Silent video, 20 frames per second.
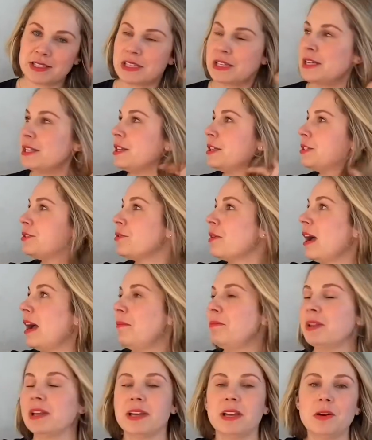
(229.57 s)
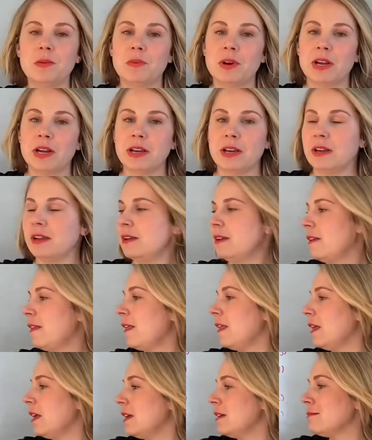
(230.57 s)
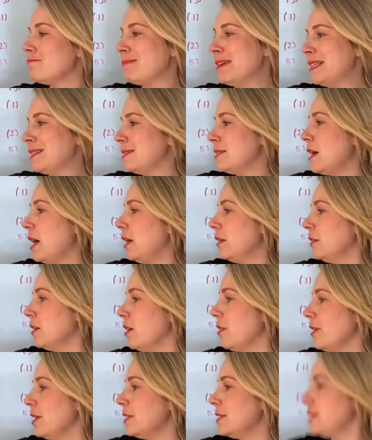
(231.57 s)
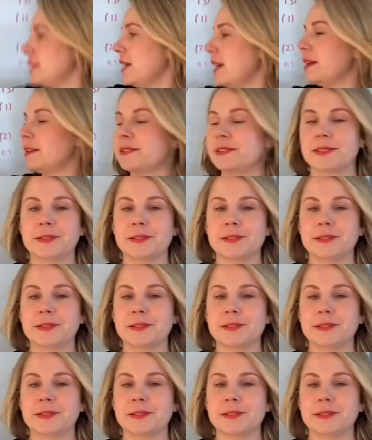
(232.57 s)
So applicant 1 is not low SES.